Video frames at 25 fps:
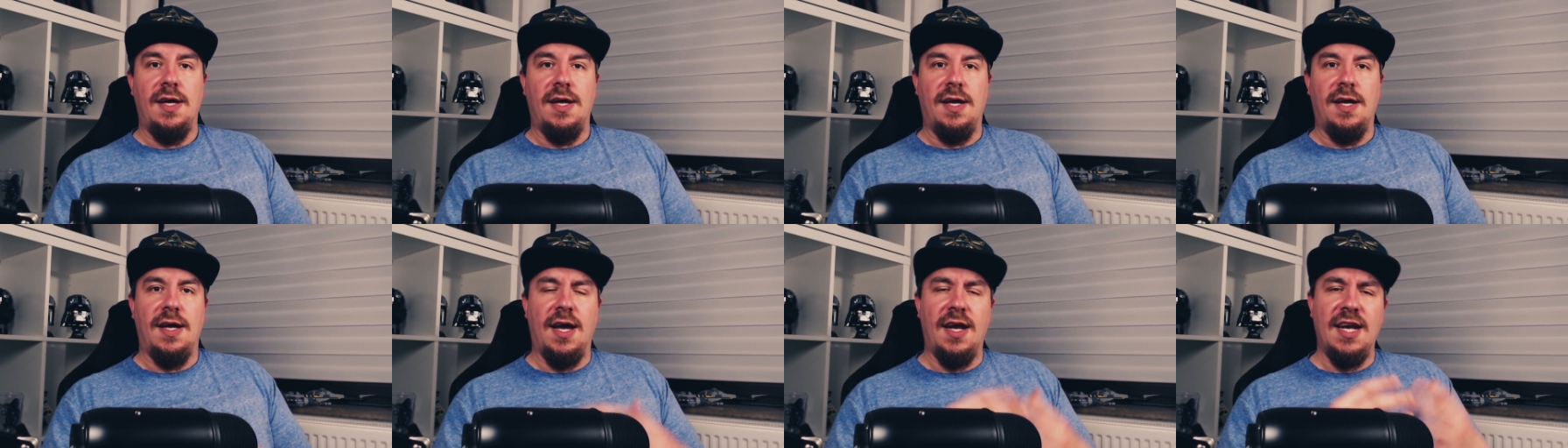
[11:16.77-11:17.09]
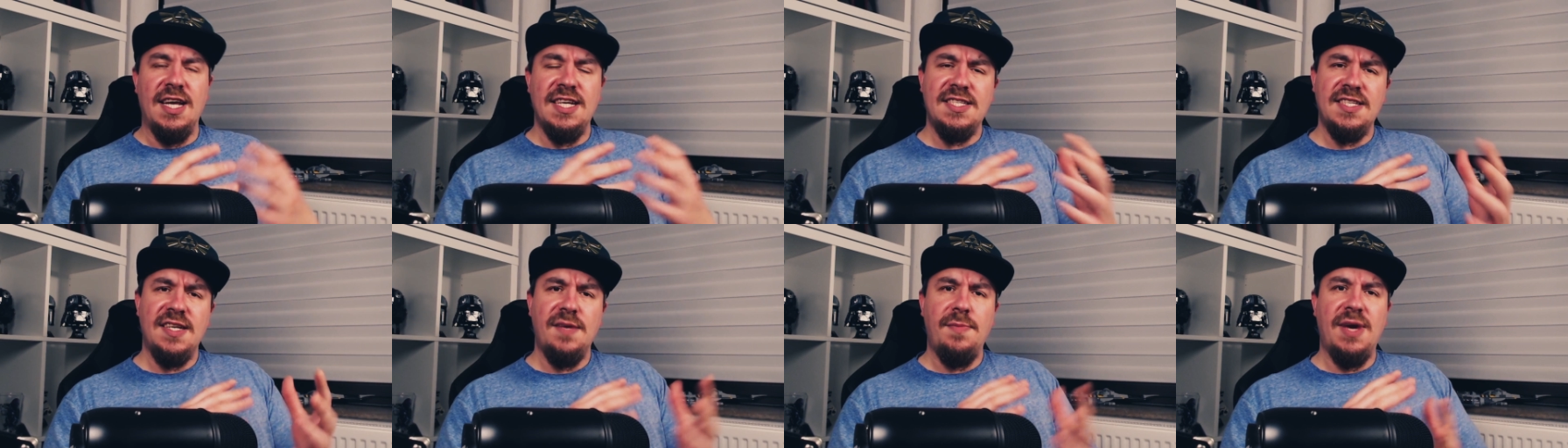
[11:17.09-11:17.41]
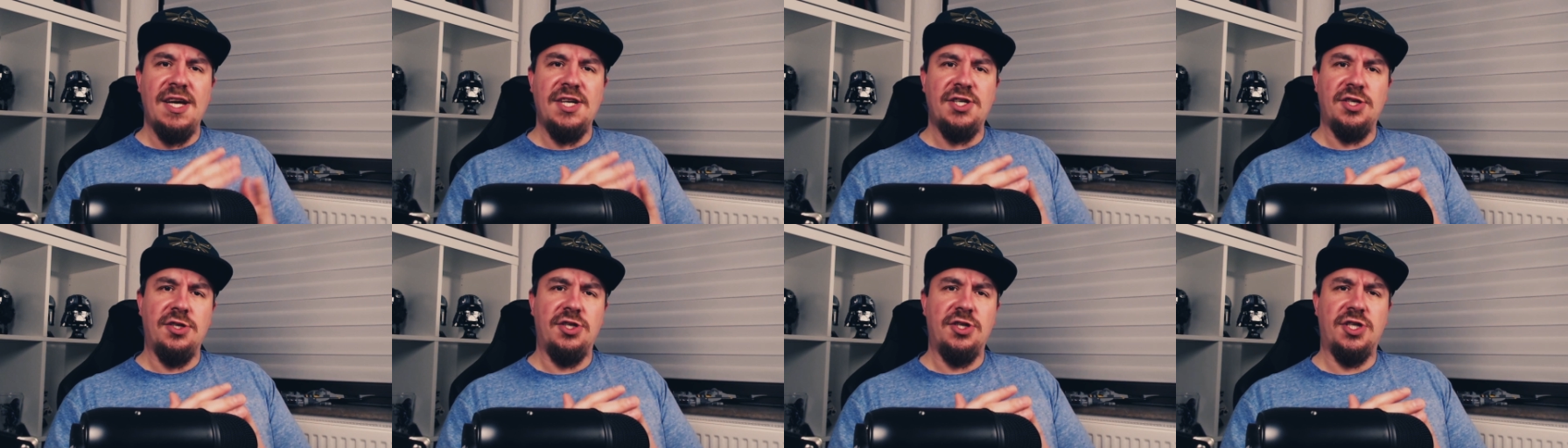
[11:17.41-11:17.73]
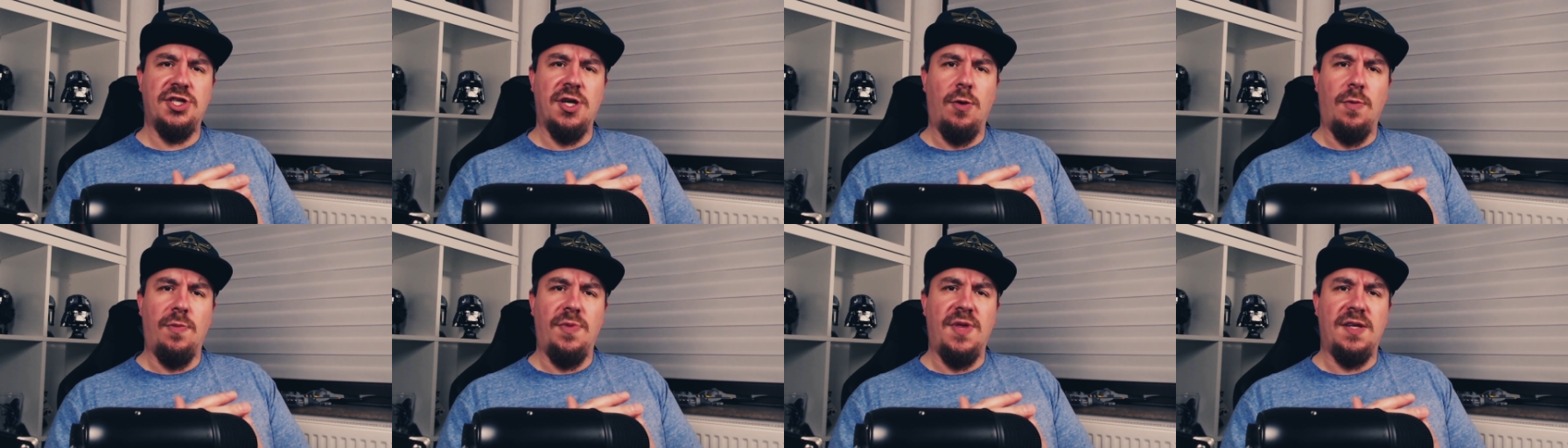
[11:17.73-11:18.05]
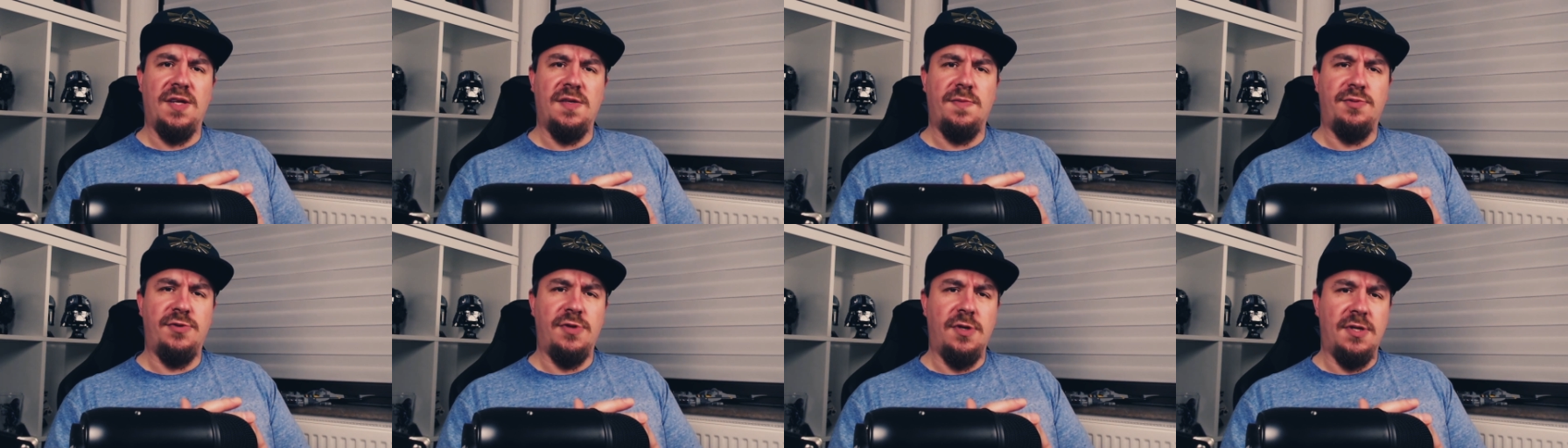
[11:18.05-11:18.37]
An estimation showed that
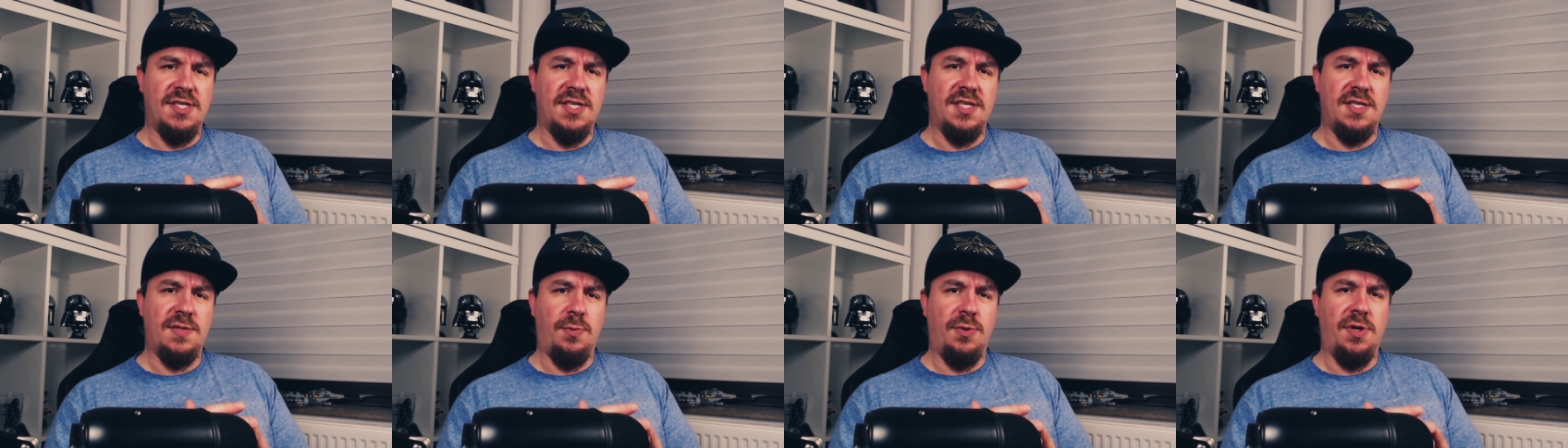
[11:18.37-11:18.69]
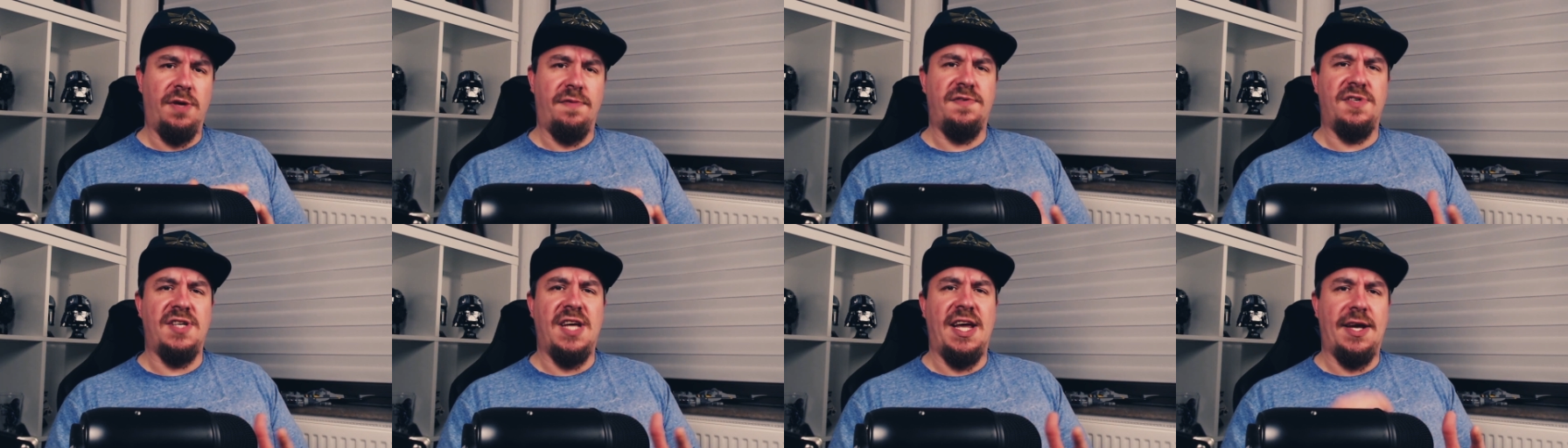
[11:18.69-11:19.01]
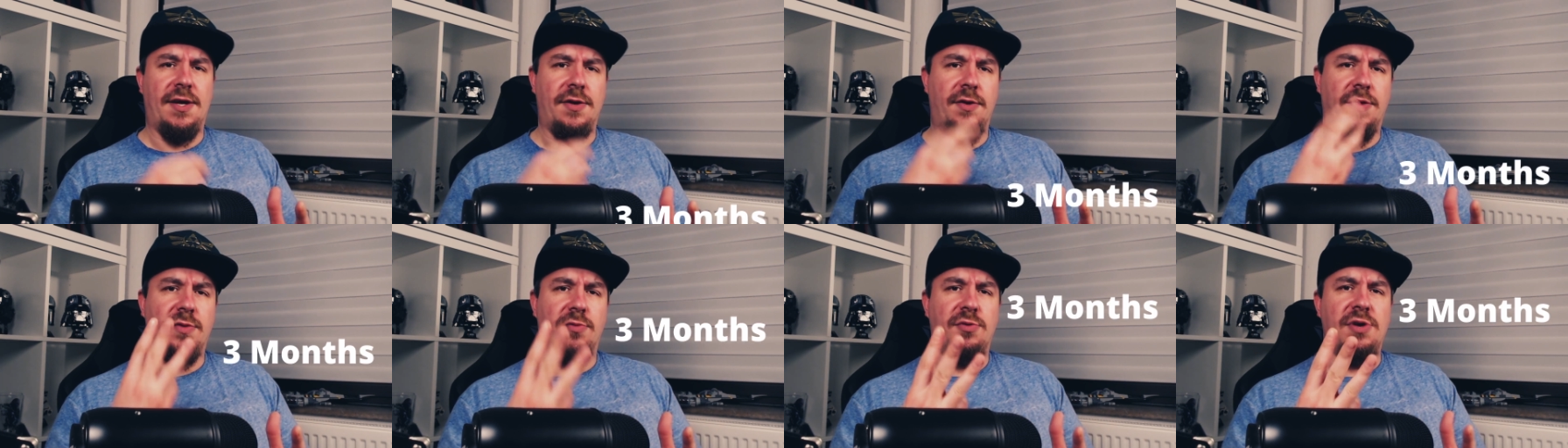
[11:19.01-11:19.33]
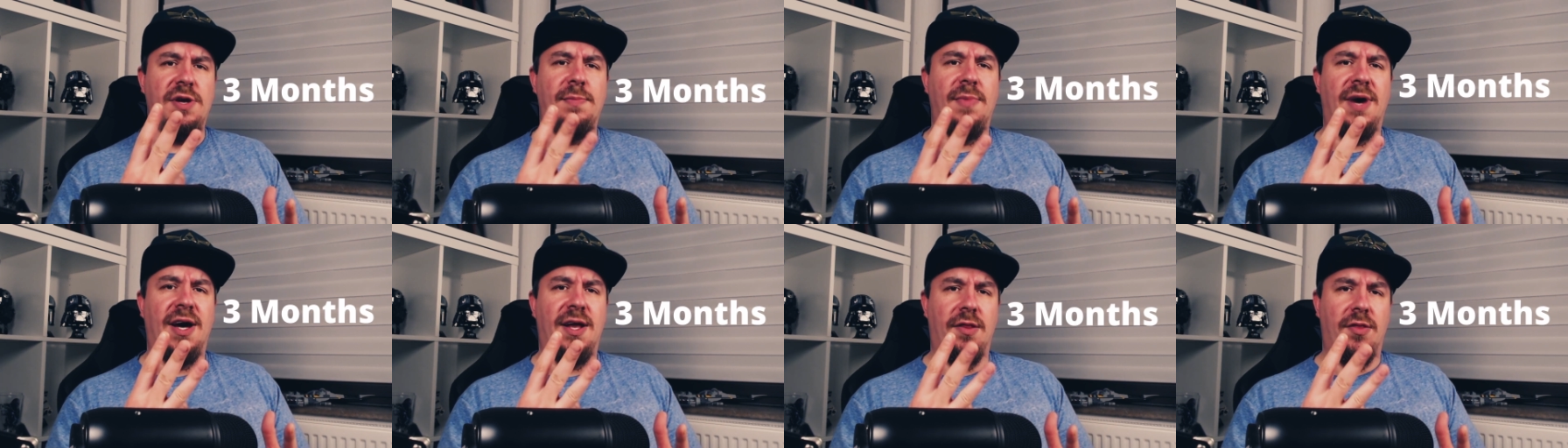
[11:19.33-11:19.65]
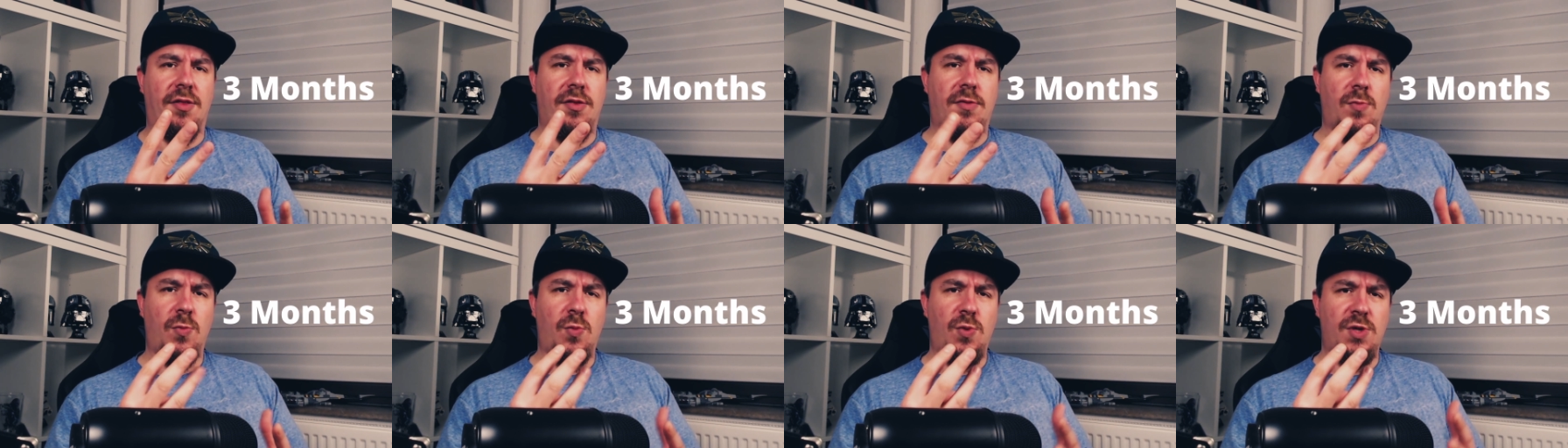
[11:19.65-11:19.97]
the process would have taken 3 months,
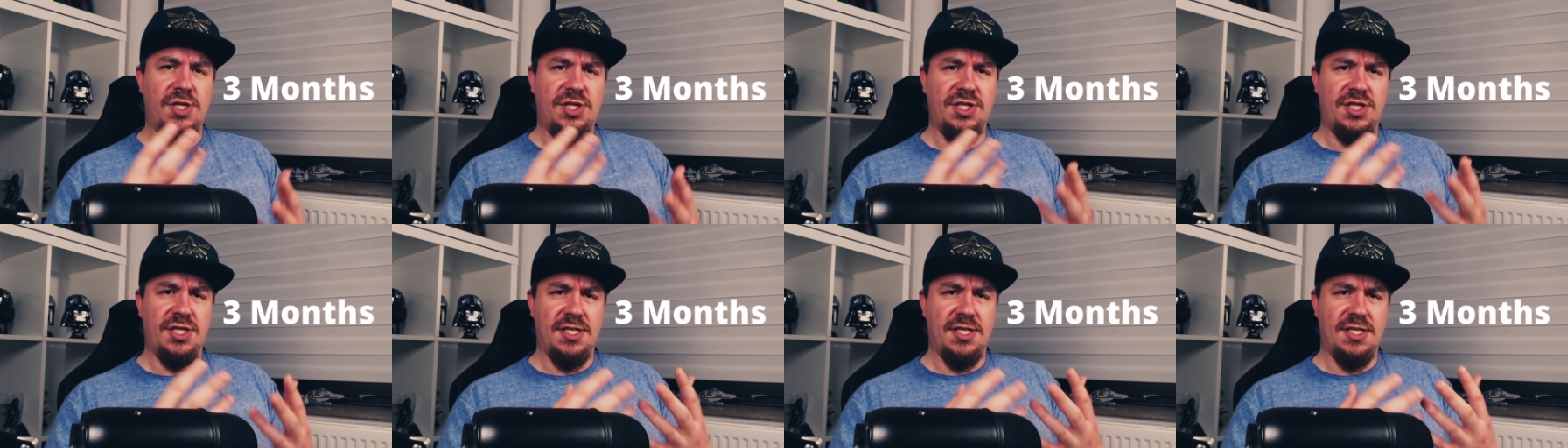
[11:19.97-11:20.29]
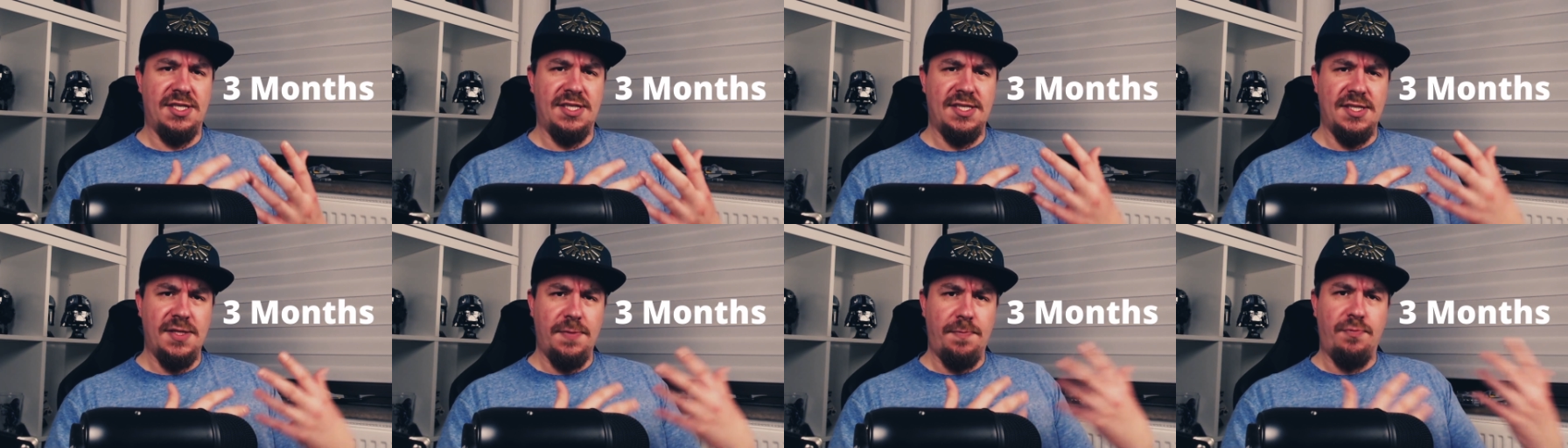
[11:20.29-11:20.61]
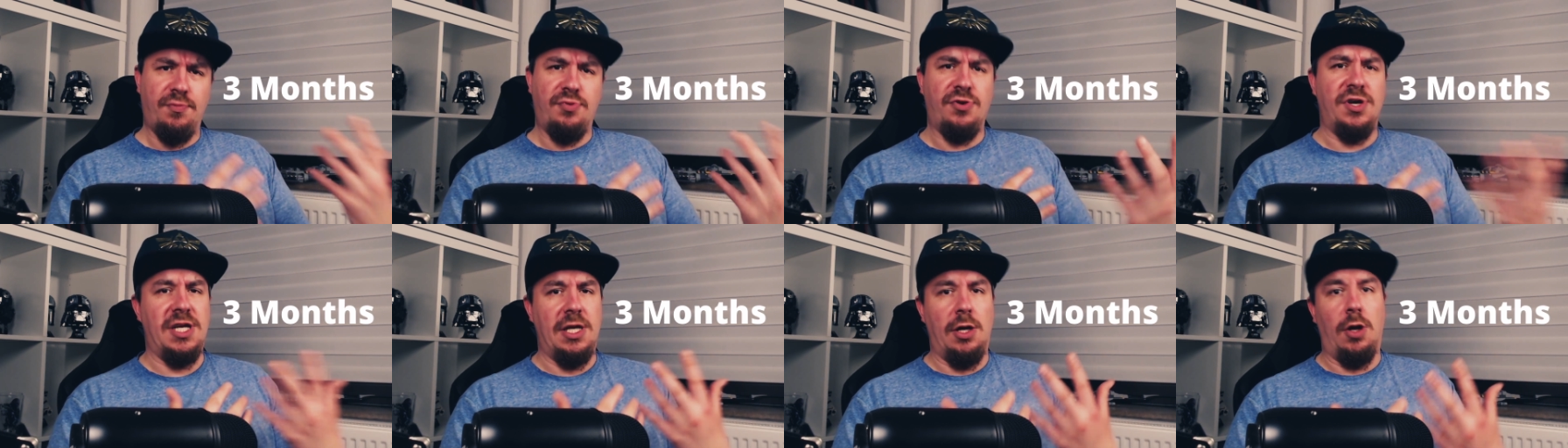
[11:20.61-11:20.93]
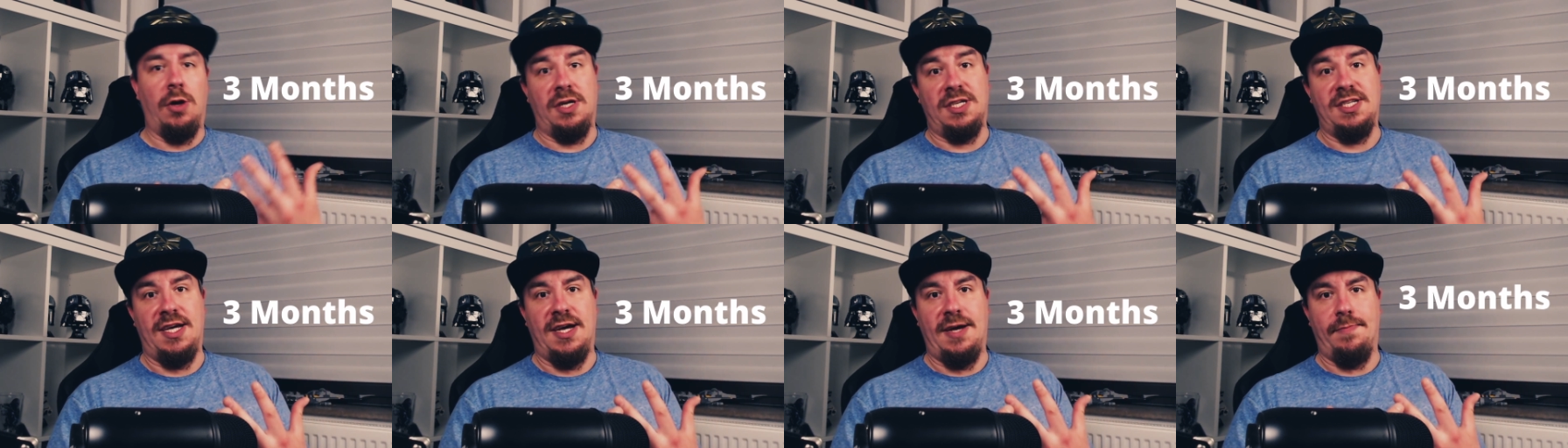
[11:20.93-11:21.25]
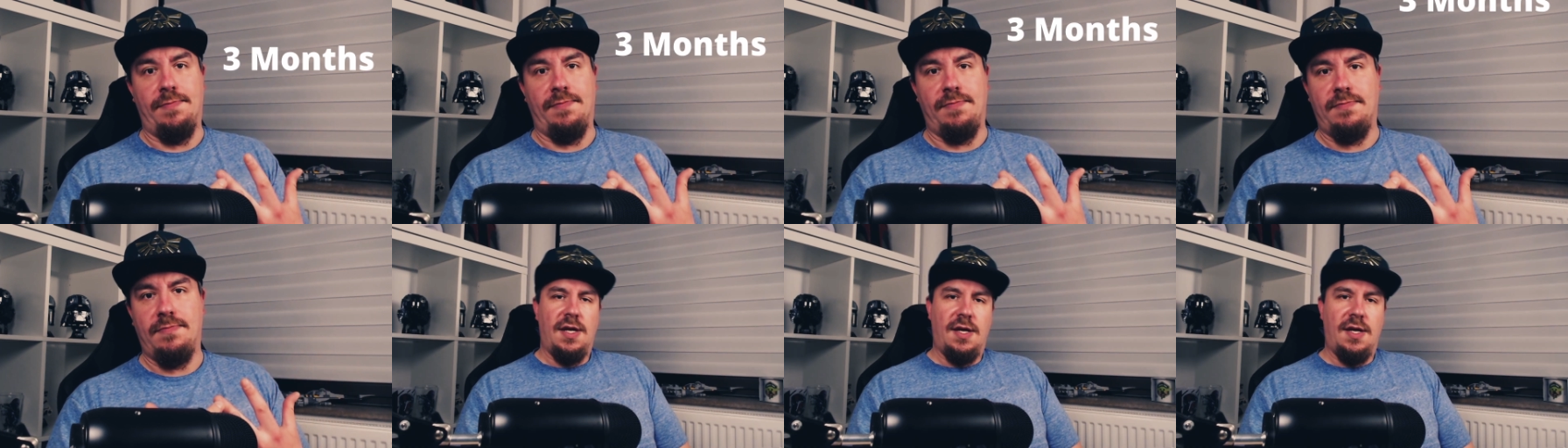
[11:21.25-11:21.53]
which is a pretty long time.